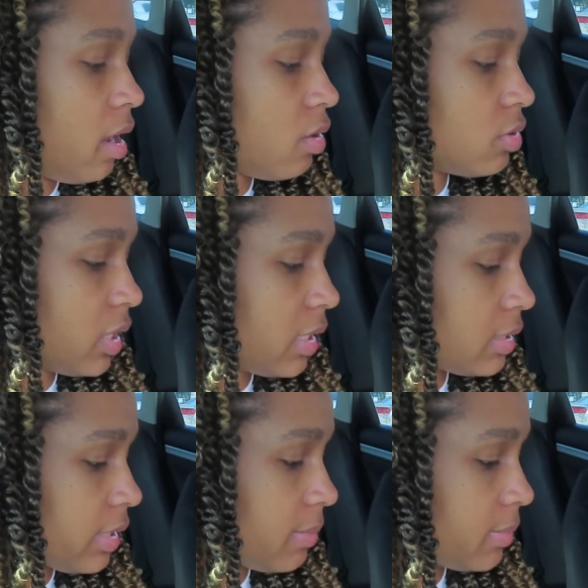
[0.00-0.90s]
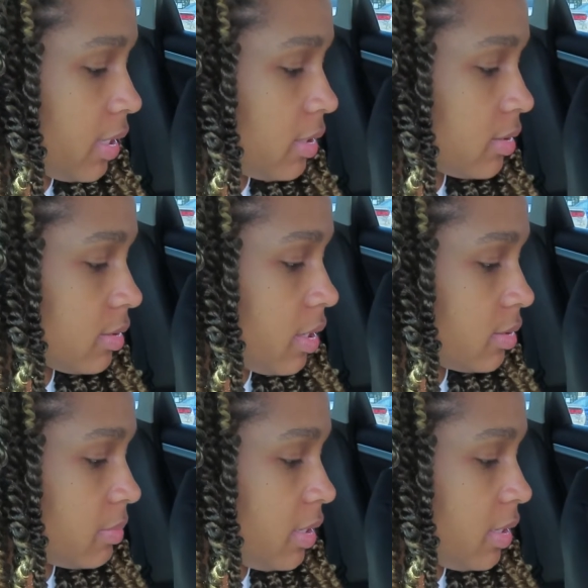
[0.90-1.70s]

oh, she got the same thing as, as